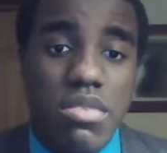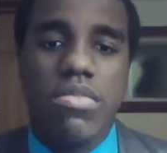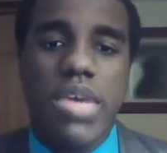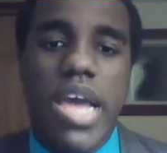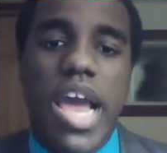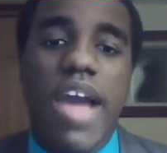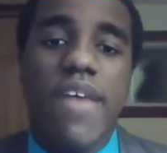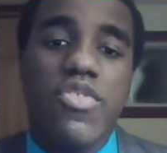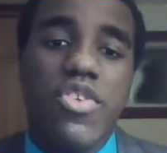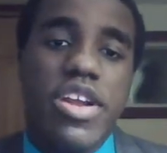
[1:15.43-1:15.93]

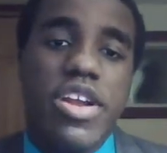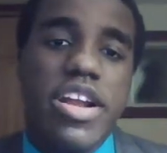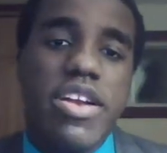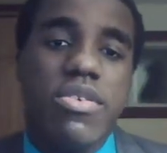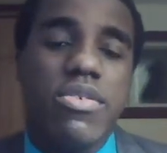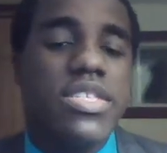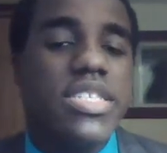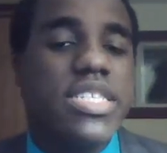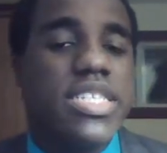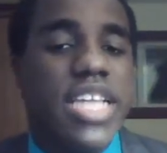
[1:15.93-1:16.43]
After
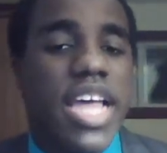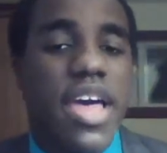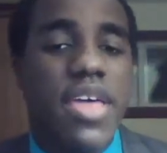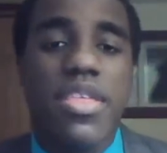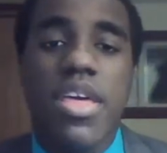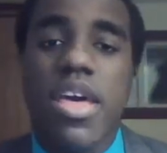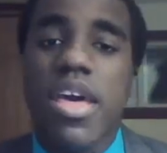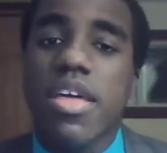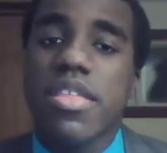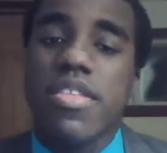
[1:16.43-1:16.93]
Harold's
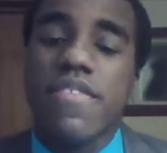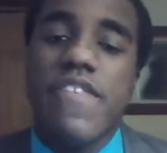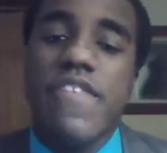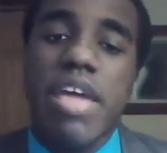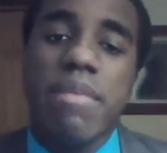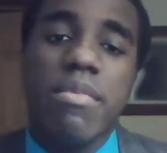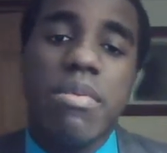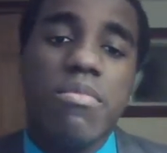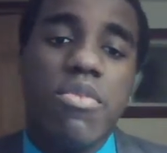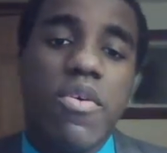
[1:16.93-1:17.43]
death, the
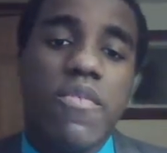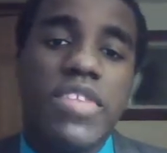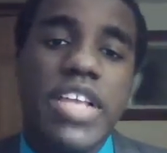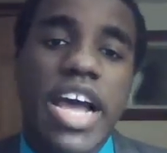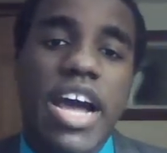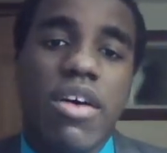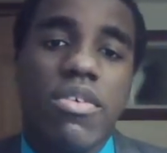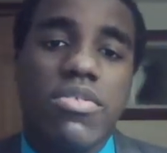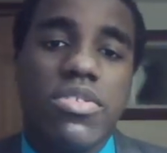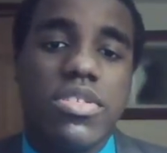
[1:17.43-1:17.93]
family moved
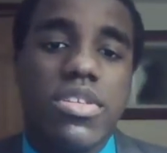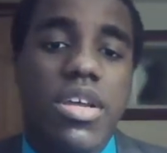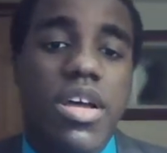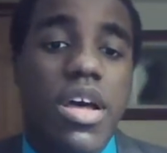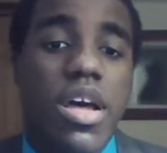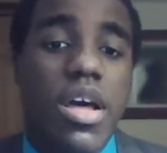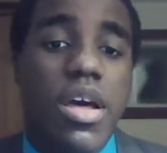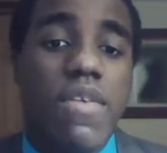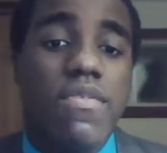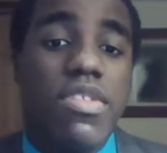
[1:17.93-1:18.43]
out
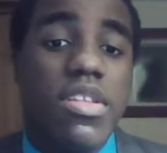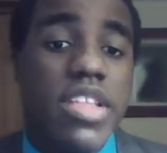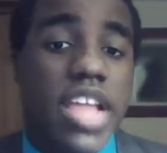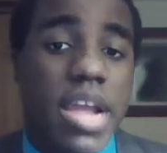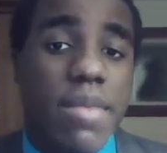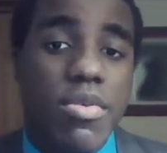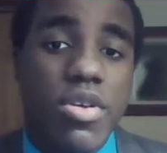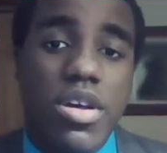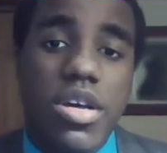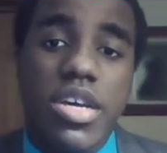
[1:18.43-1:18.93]
of the
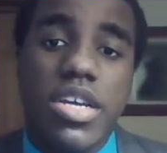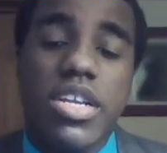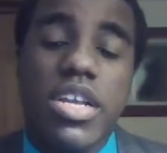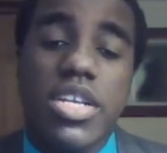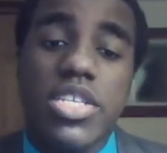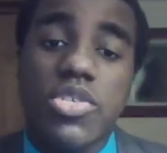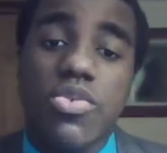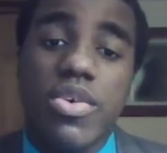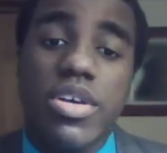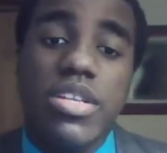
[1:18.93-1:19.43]

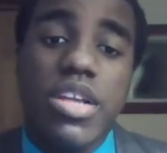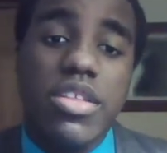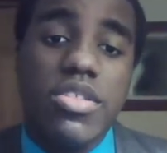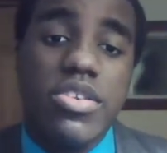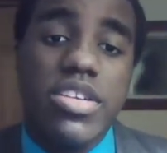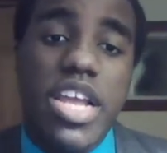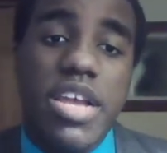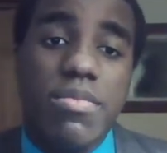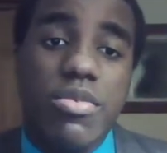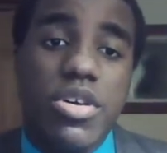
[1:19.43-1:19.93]
neighborhood to another
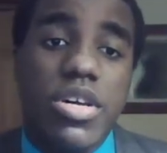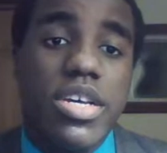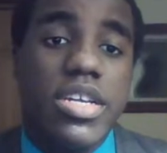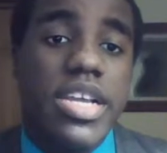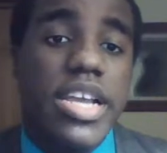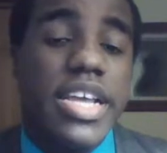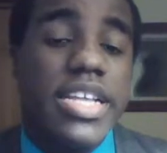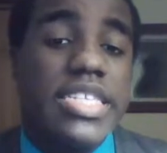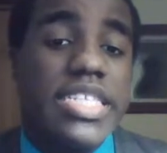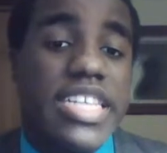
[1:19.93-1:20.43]

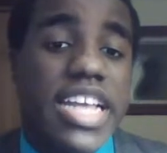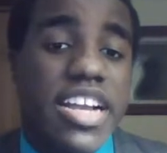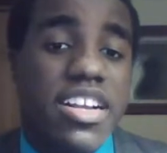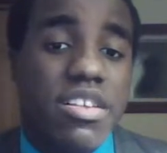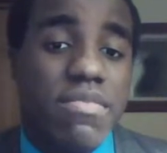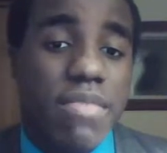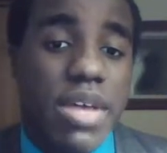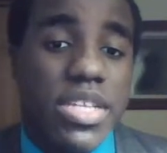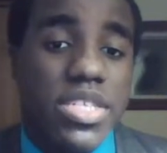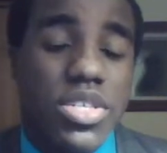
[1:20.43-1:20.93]
neighborhood in
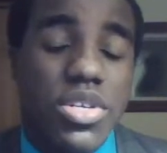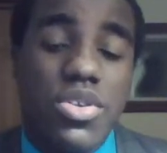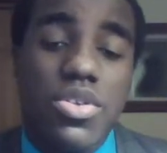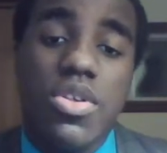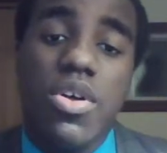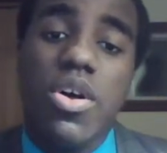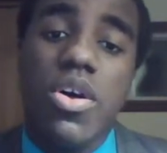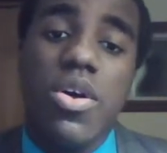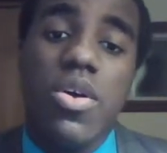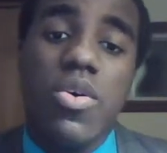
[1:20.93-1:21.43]
Sacramento,
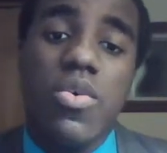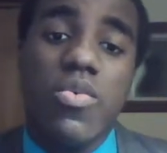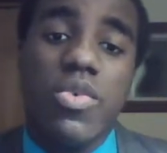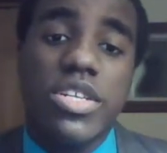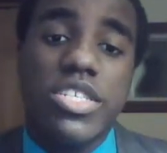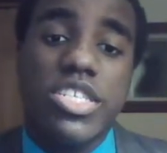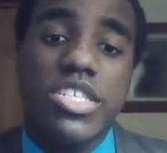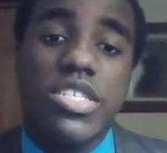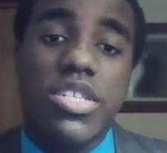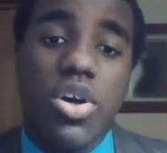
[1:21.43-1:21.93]

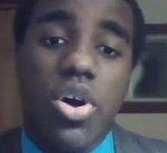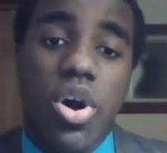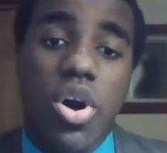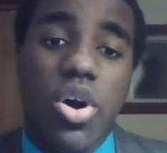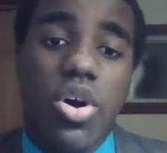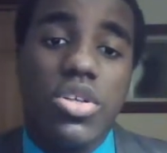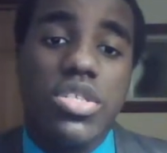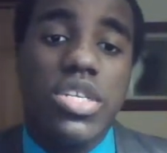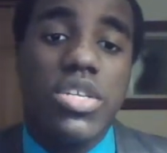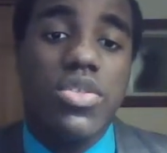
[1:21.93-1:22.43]
which is
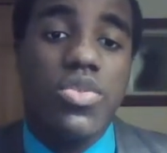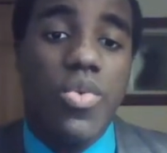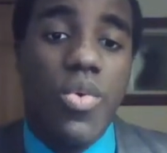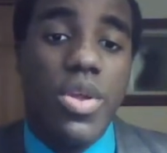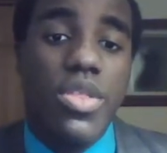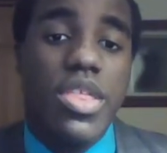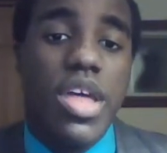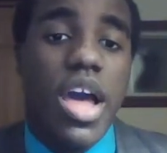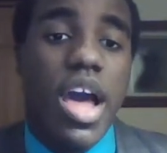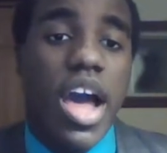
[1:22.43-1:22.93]
called
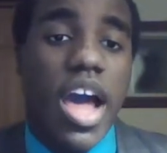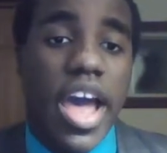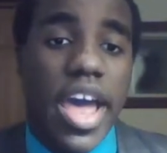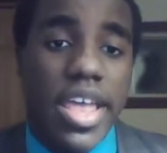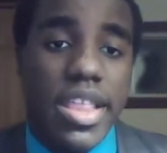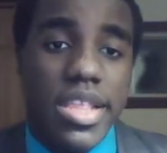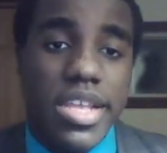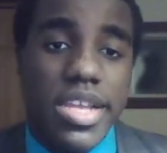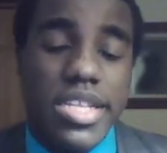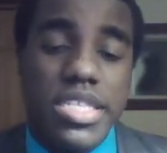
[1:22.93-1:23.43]
North
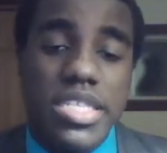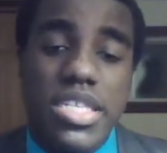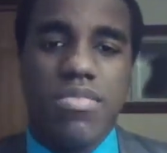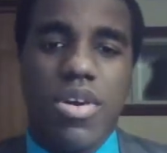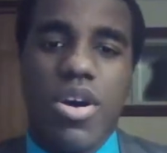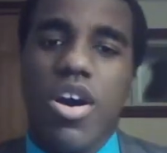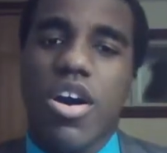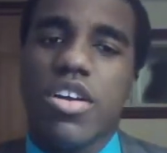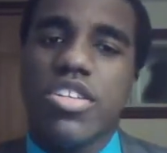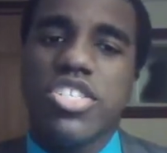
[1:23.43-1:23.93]
Highlands.
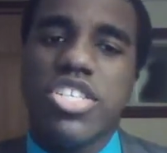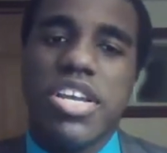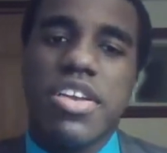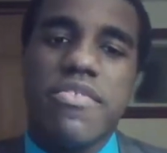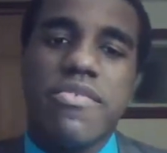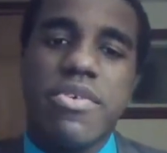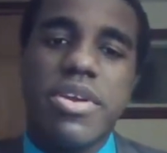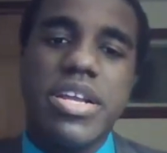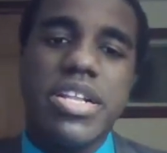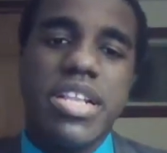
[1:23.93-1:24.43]
On
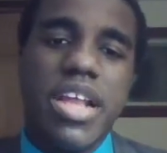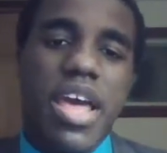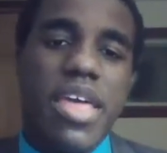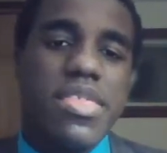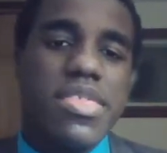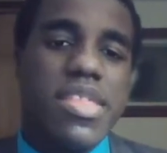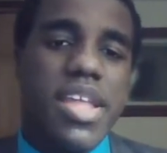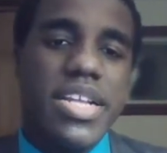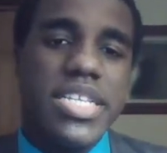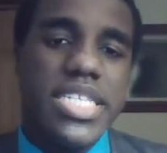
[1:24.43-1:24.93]
January
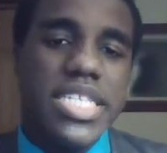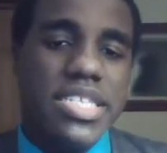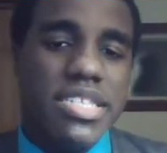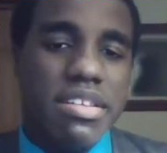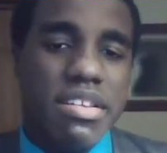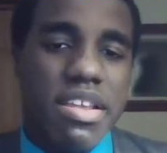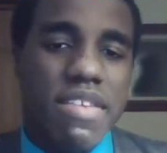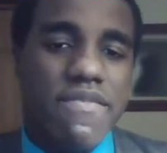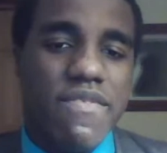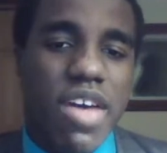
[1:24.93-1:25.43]
9th,
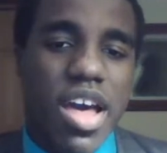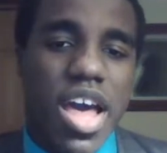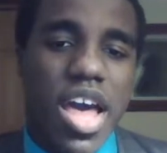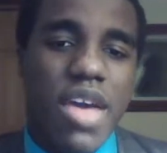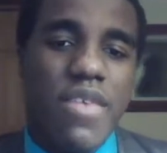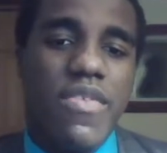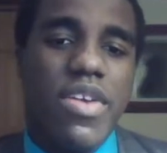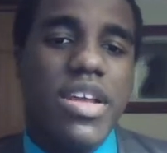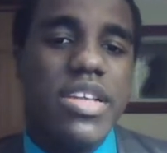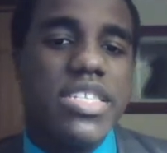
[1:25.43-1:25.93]

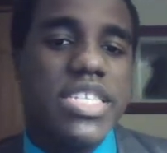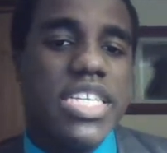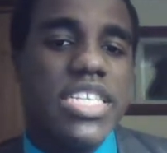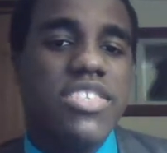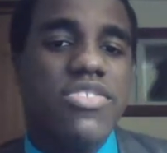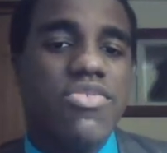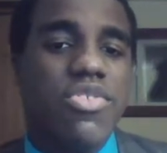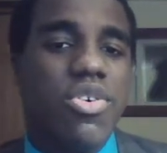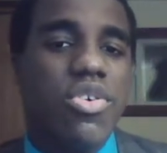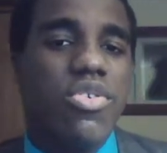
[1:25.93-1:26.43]
1975,
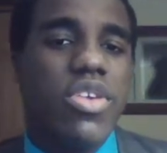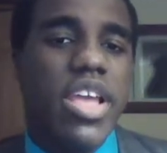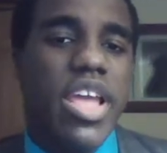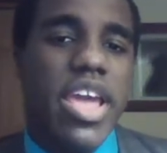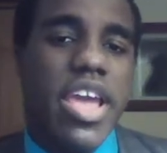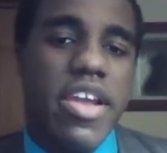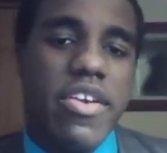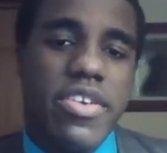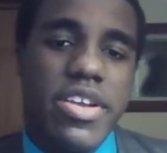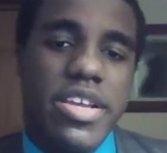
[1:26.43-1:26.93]
6-year-old
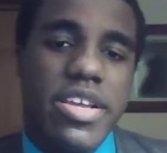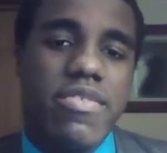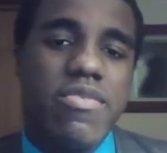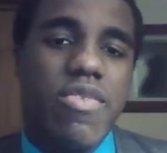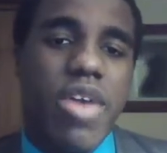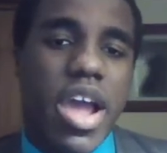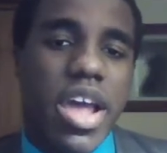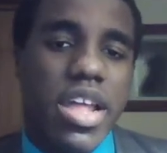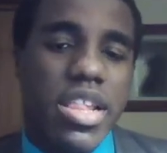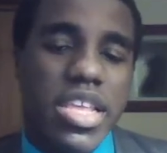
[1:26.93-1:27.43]
Harriet
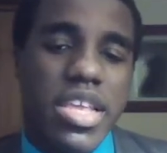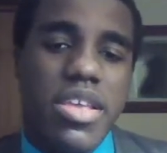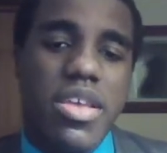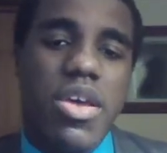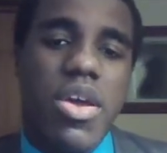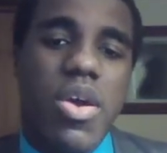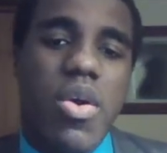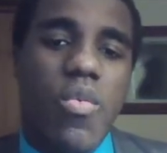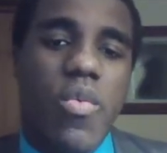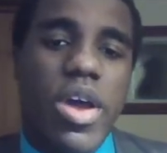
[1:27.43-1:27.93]
Riley
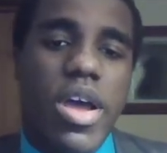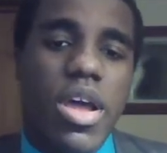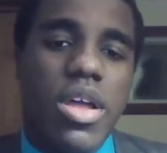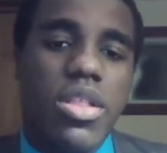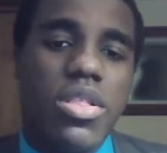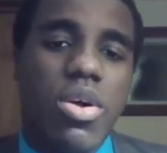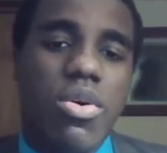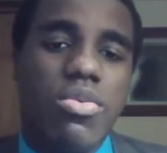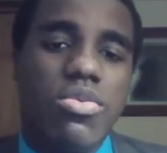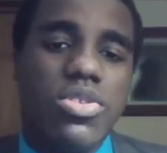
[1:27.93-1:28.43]
went
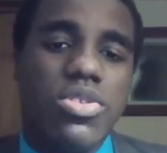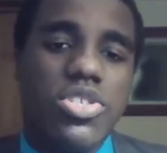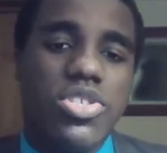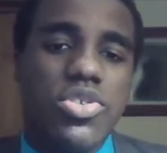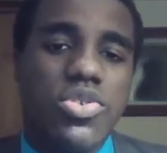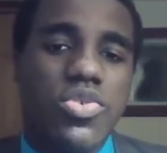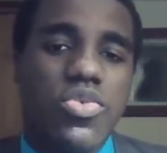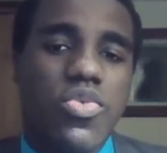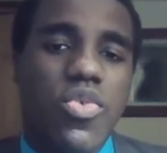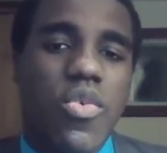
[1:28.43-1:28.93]
alone
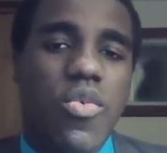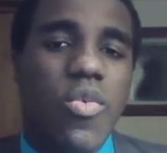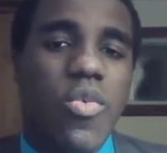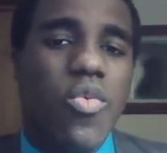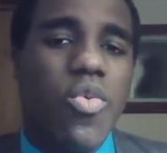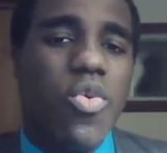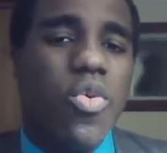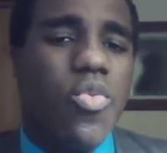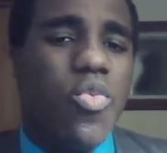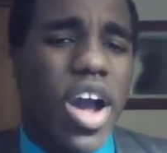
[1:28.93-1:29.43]
to
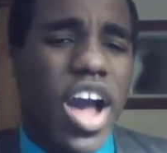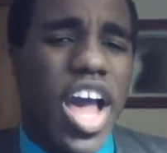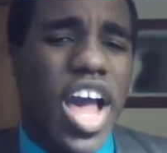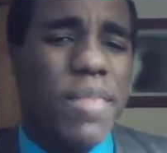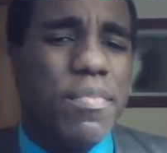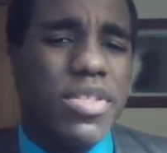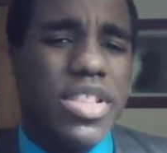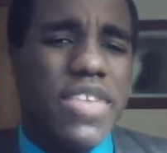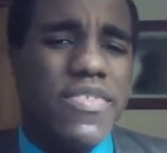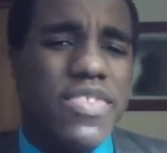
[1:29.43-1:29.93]
what I
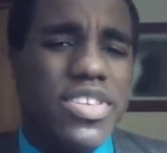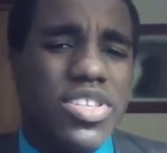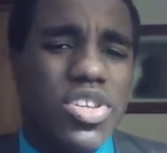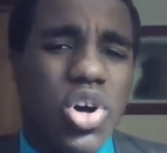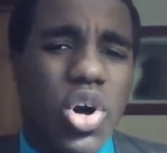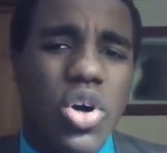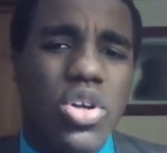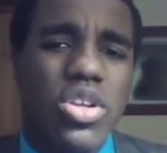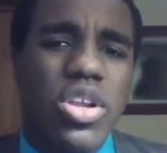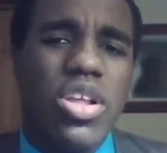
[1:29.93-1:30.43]
believe is
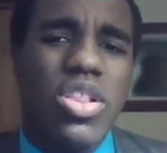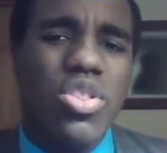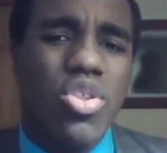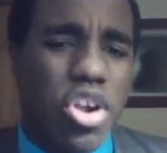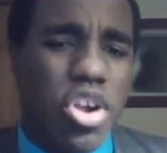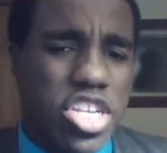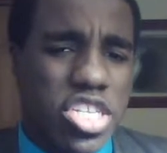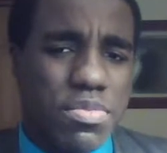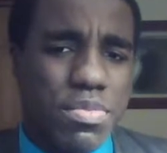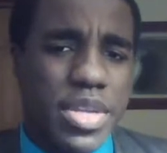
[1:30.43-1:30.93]
called
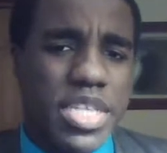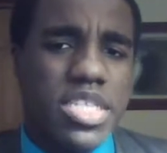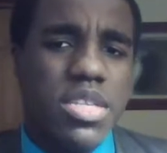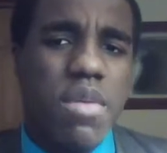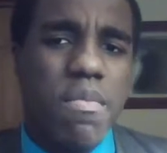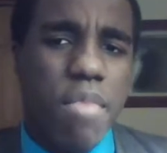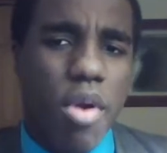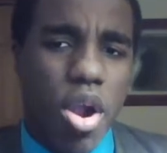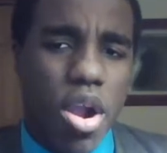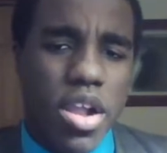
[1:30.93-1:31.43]

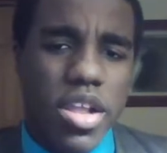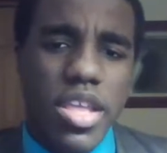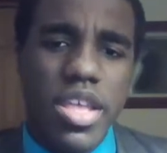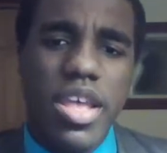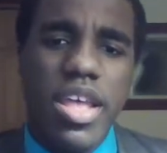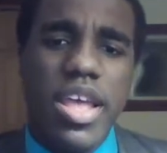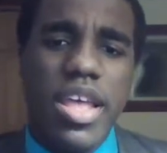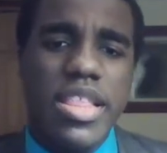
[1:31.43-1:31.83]
Larchmont Park.